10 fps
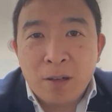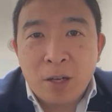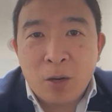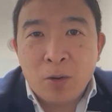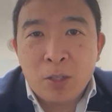
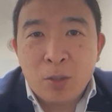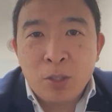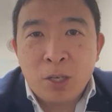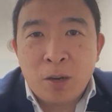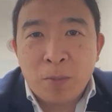As soon
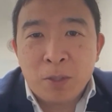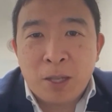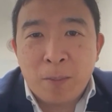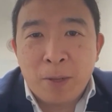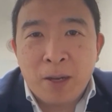as the numbers
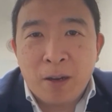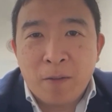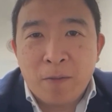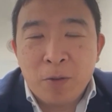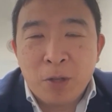get big
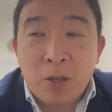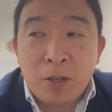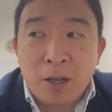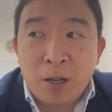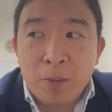enough, you start
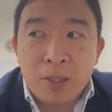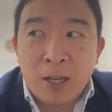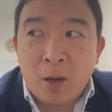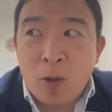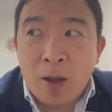looking up and
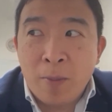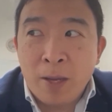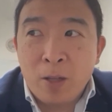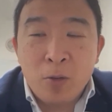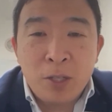saying, why am I
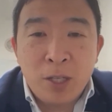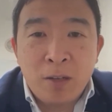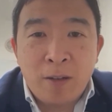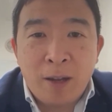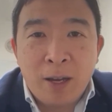
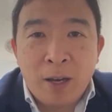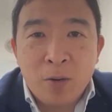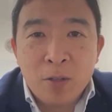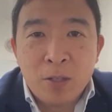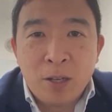closing 8
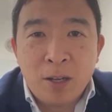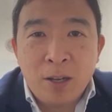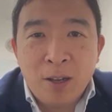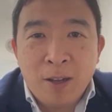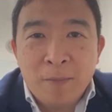hours a
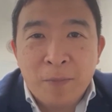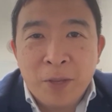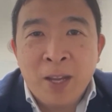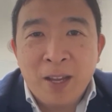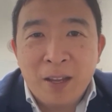
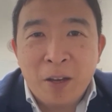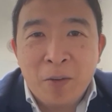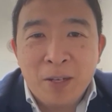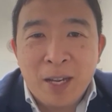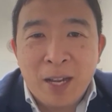
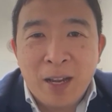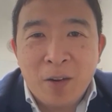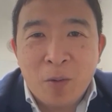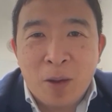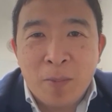day,
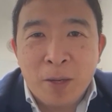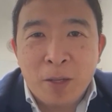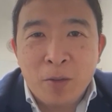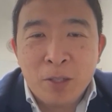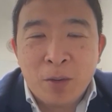or why am I
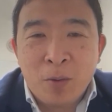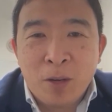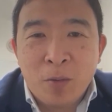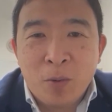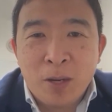closing
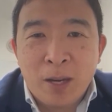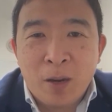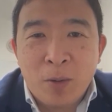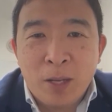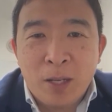one day a
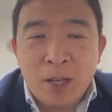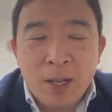week?